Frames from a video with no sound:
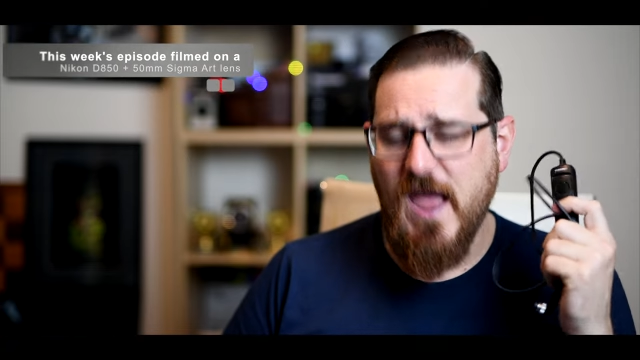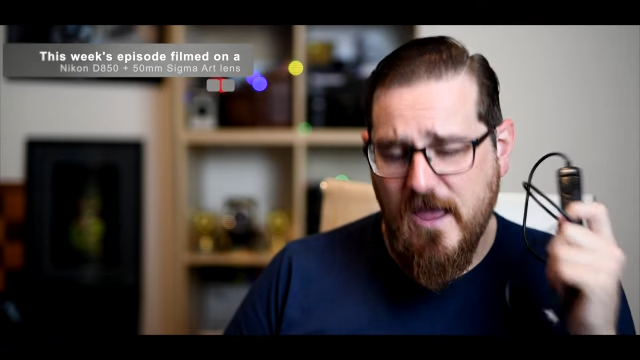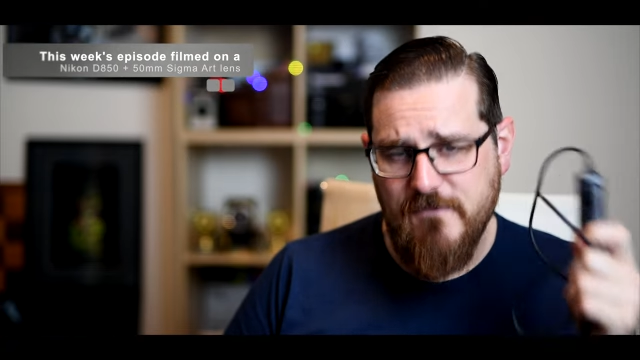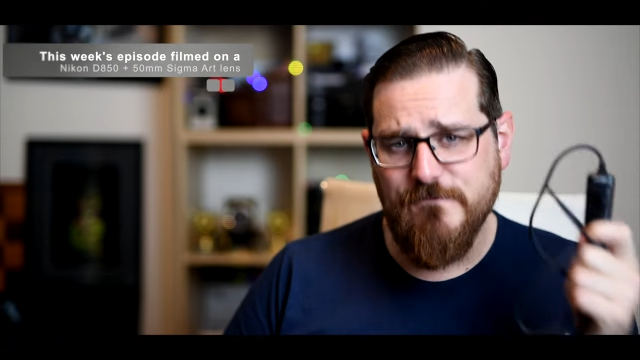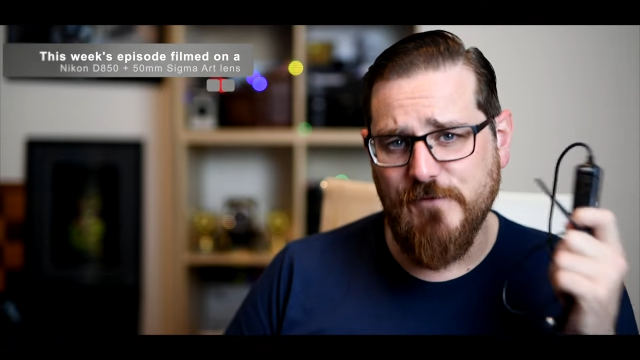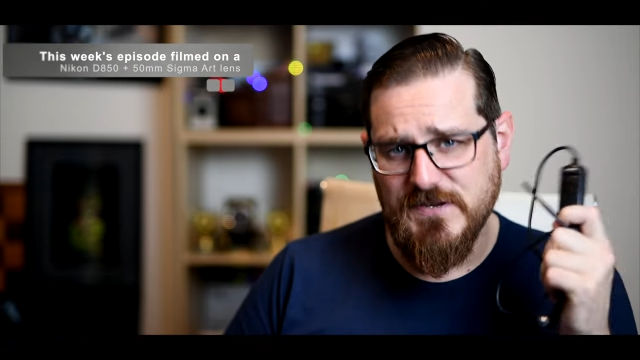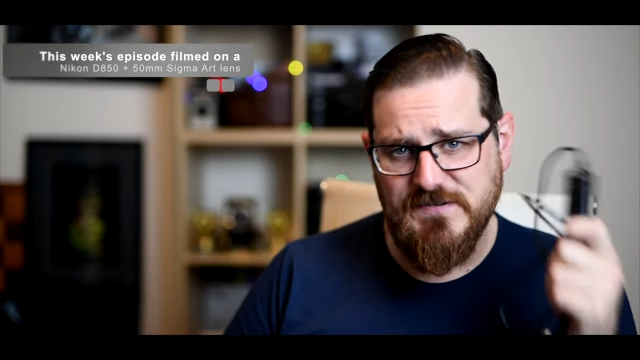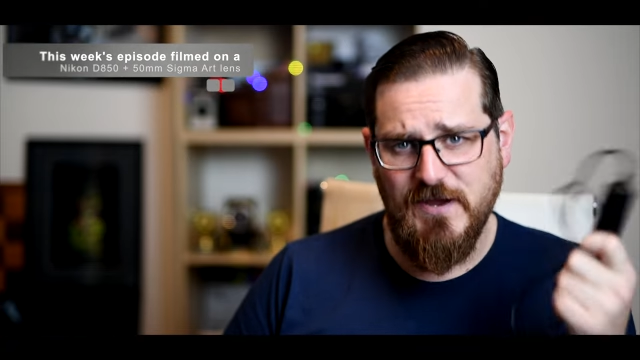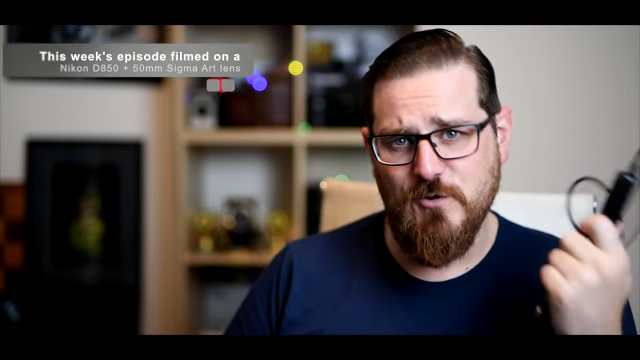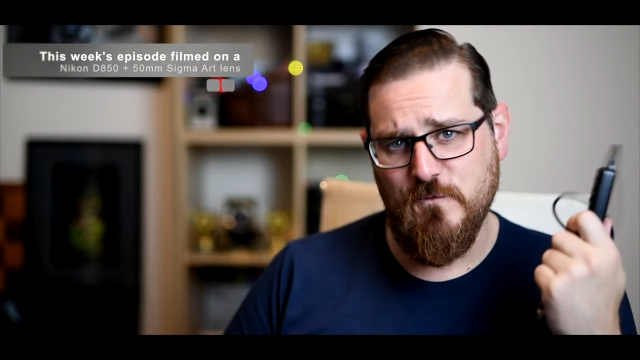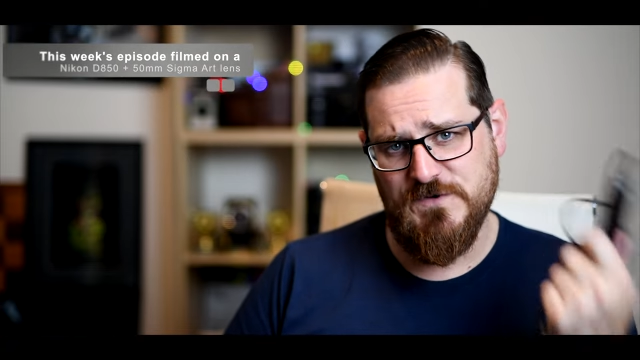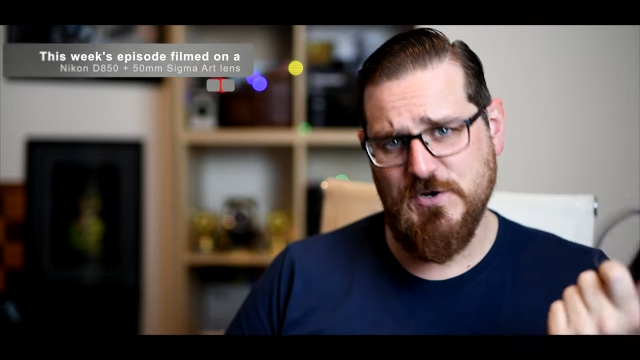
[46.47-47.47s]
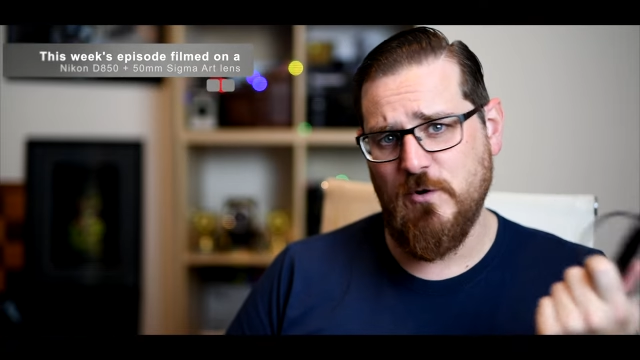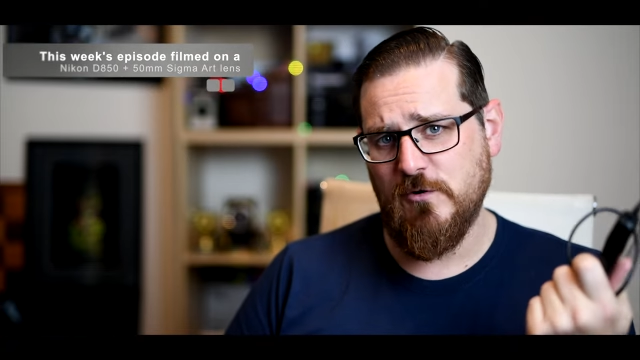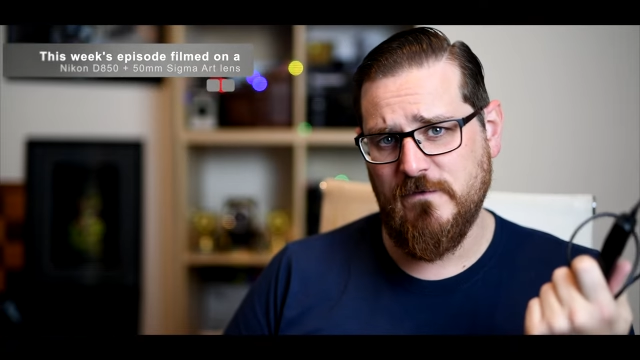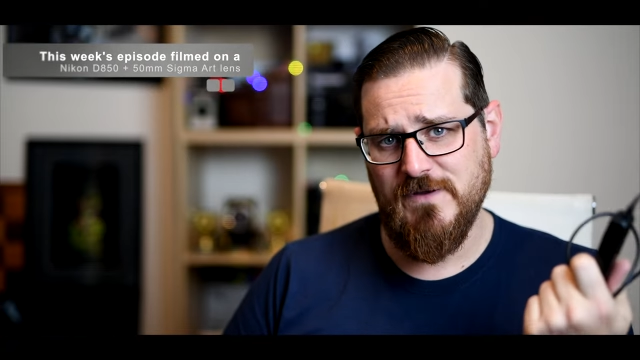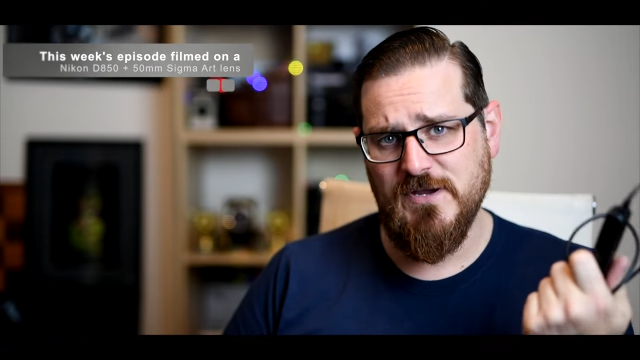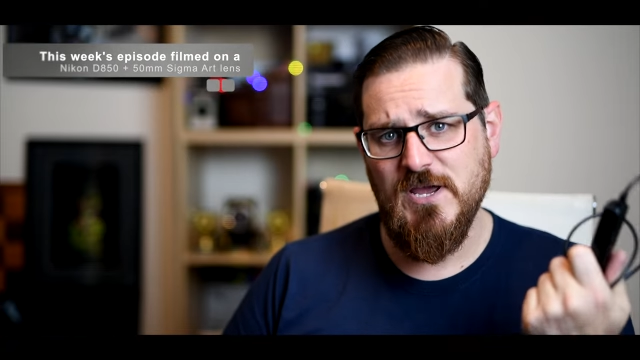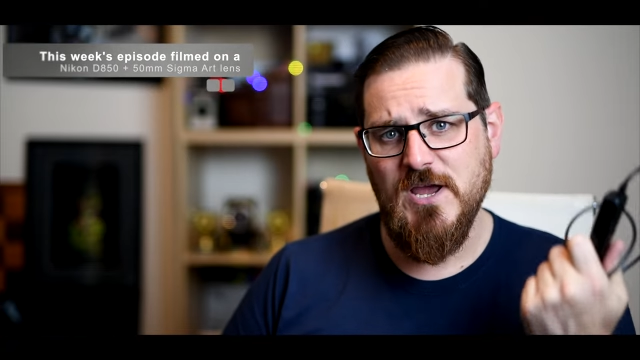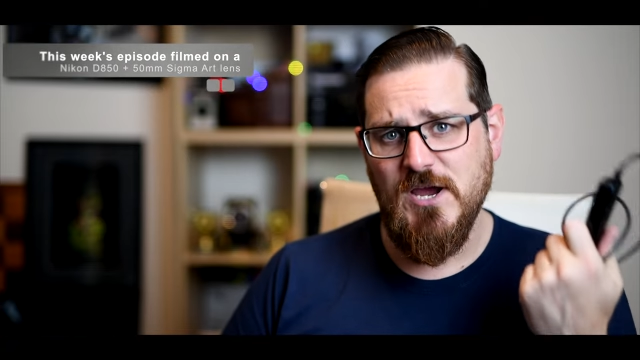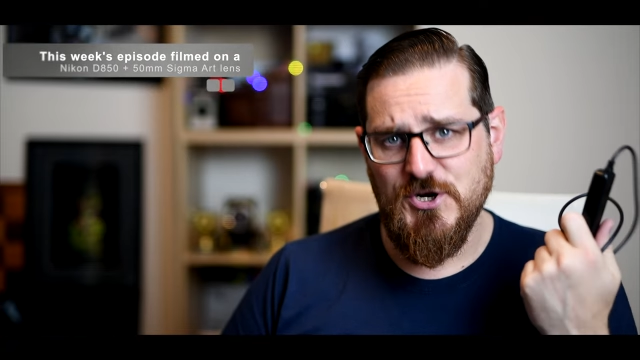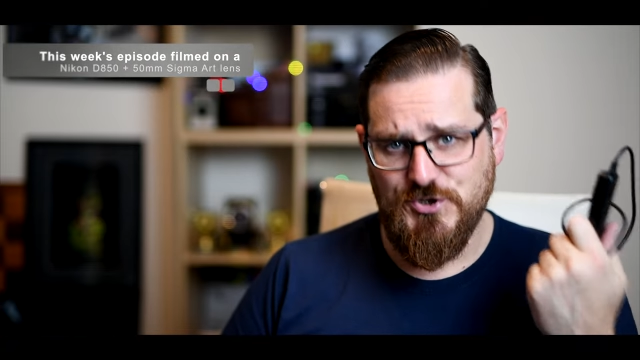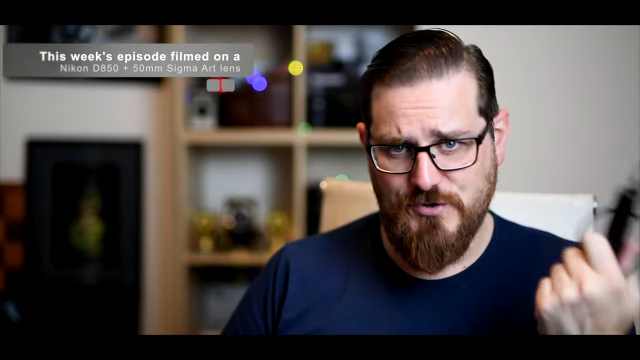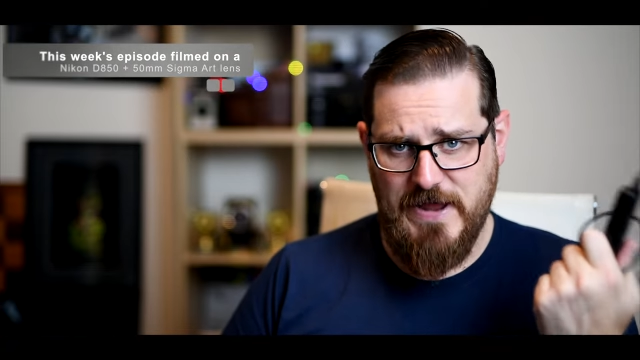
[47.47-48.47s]
every single photographer
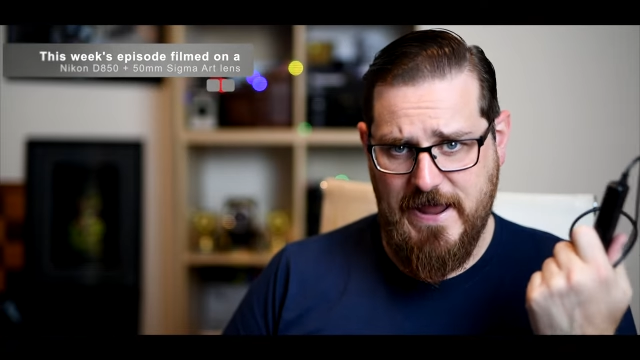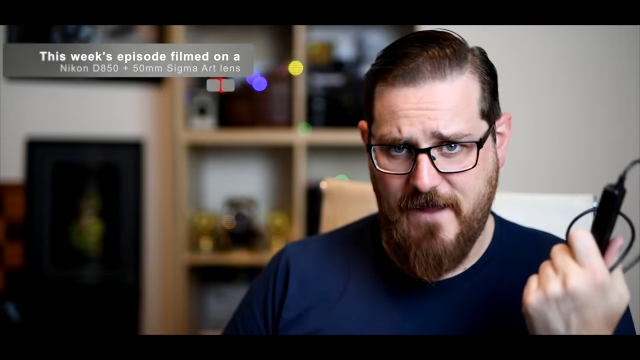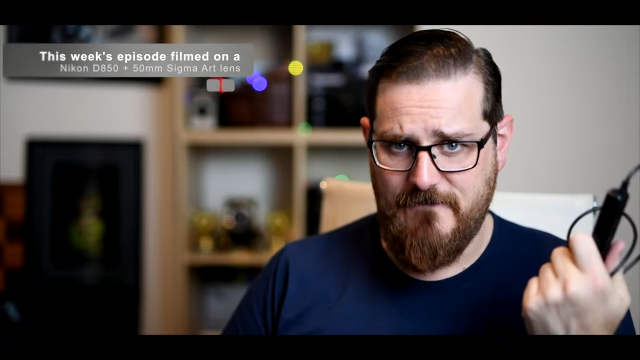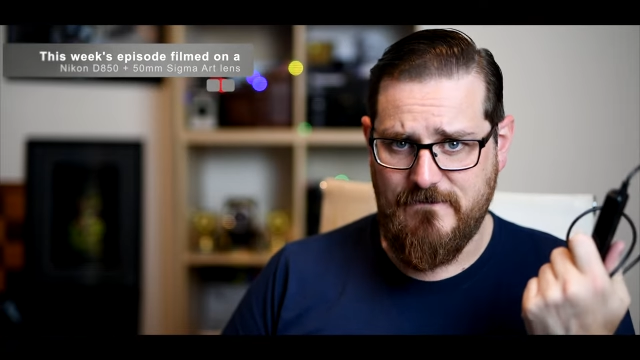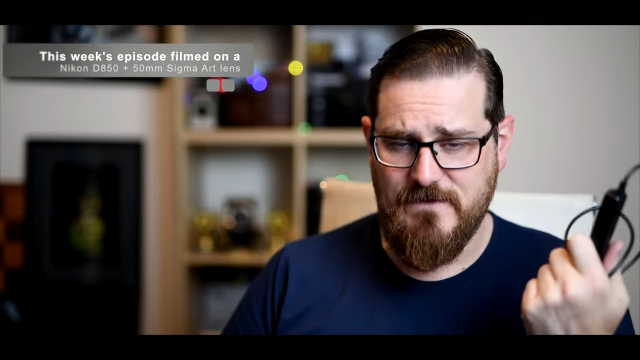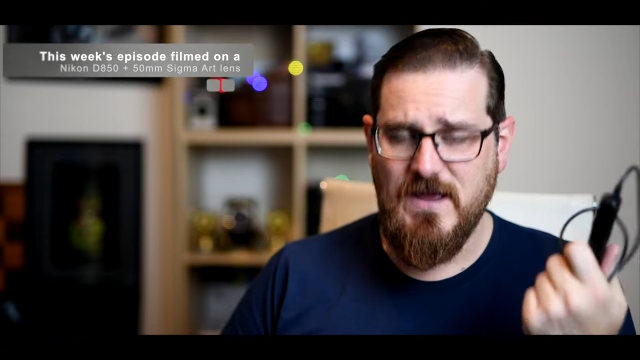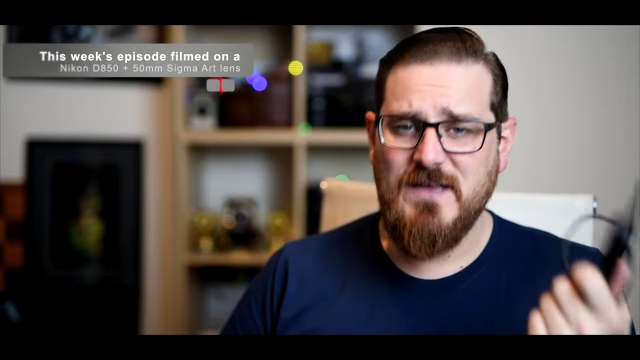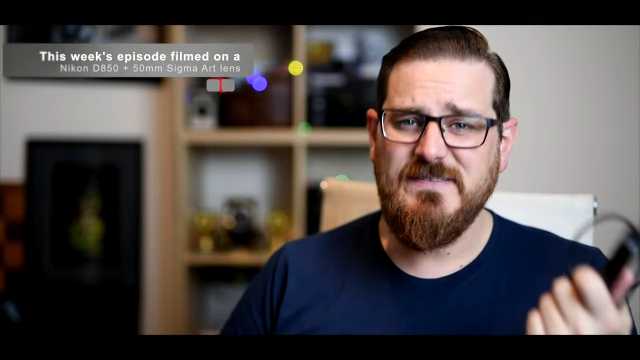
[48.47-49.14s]
should have.